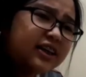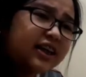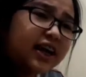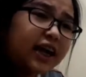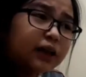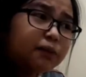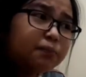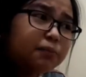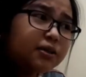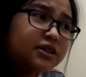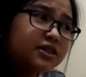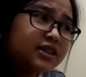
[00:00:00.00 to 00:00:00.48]

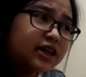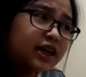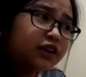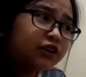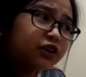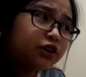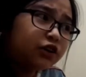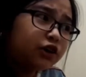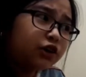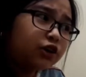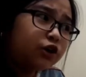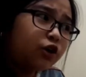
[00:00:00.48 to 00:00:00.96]
can be
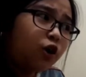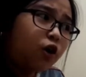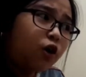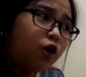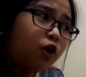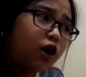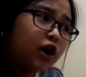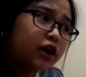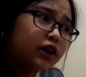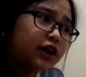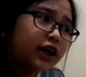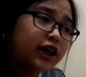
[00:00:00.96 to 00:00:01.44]
centered
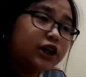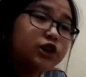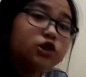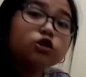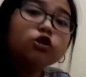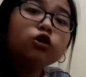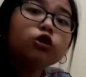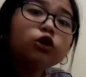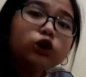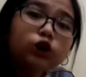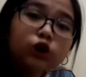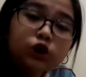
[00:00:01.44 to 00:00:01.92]
on its
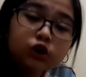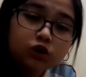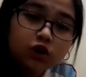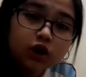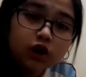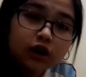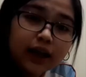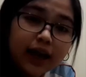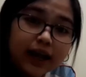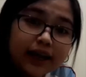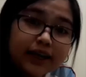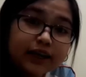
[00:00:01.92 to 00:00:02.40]

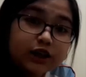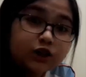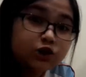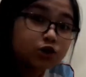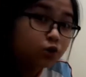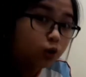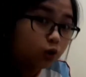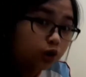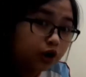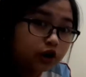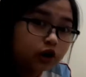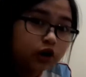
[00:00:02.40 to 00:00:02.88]
cultural and
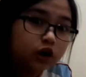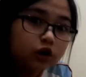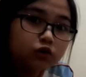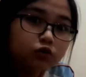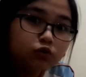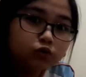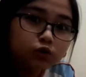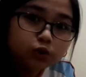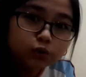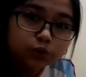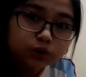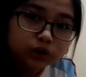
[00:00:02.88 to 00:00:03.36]
historical
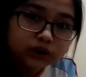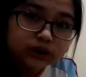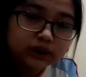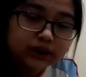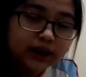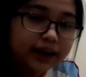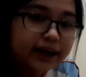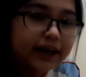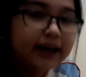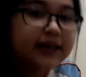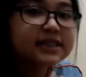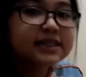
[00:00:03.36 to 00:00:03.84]
roots.
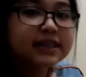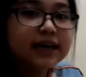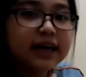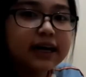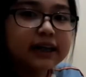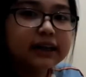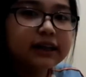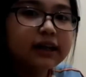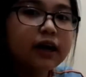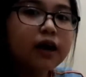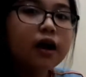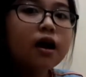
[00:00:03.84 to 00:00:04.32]
Like I
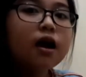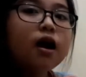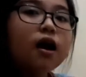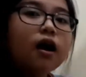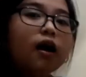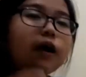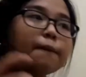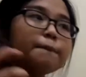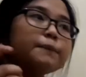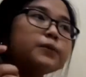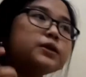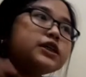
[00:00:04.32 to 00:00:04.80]
said,
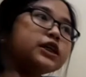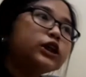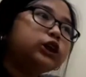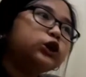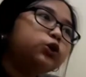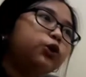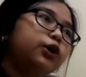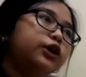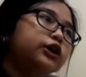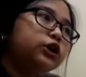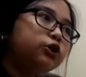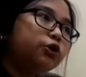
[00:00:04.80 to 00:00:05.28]
since
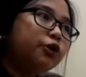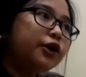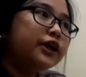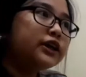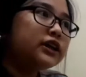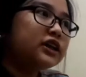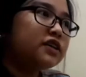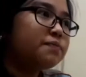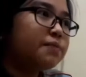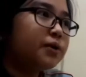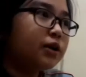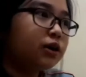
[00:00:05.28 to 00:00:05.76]
short stories
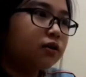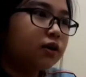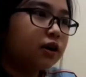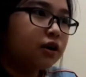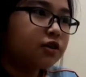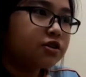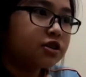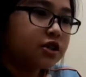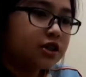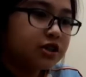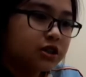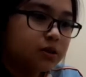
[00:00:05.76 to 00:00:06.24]
have been
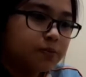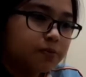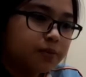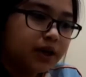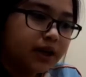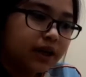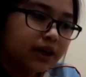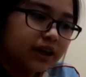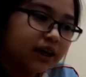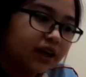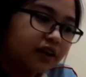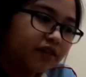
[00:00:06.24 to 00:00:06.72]
around since the
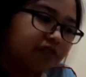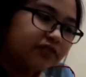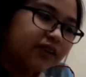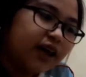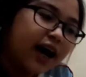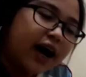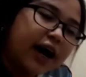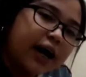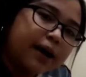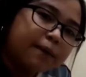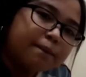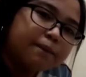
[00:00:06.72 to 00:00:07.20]
beginning of
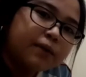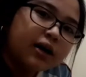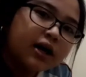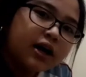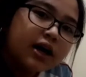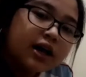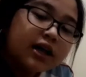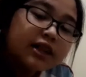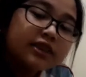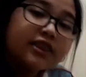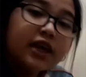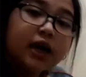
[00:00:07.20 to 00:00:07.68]
time,
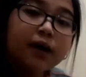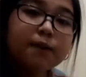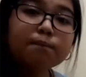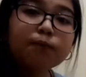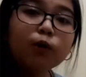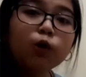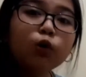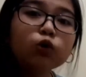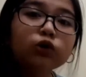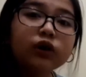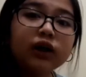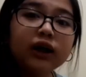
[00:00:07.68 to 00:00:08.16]
they
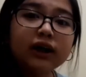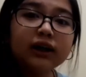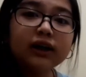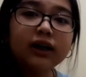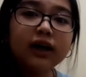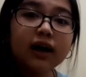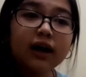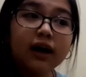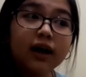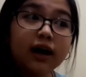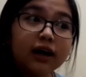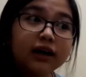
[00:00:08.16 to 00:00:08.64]
molded
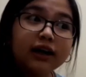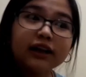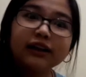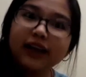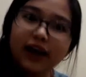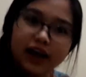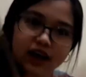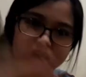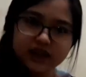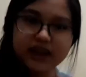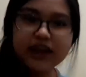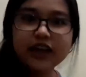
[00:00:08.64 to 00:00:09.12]
an
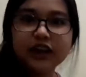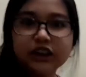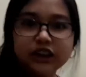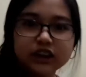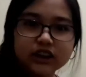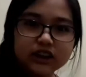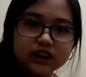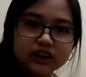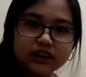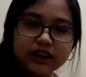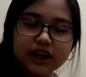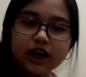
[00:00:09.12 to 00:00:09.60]
entire
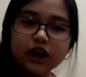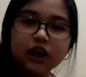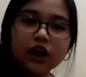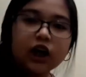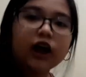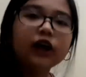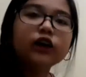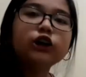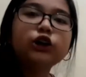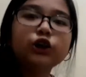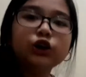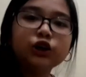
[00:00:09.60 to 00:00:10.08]
nation, entire
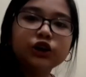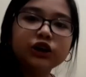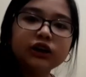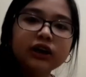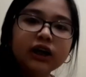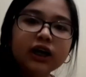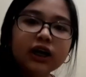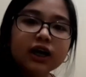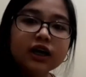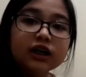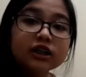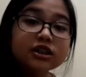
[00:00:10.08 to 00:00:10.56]
country,
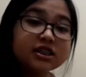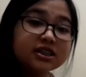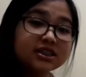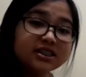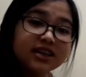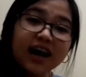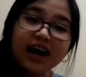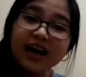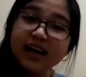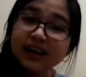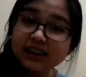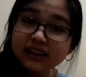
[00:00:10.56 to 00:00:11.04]

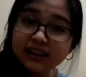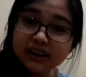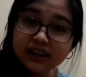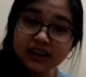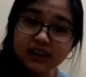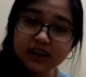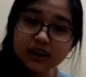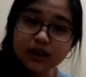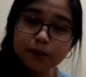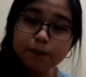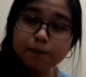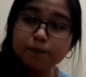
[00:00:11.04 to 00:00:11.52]

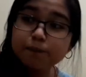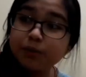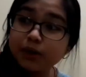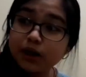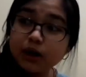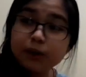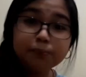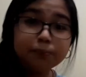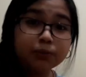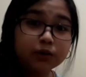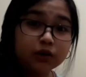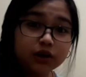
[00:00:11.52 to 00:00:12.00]
society,
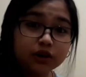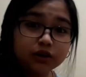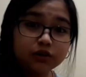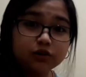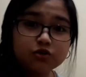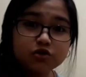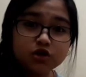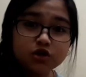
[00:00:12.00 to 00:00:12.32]
people into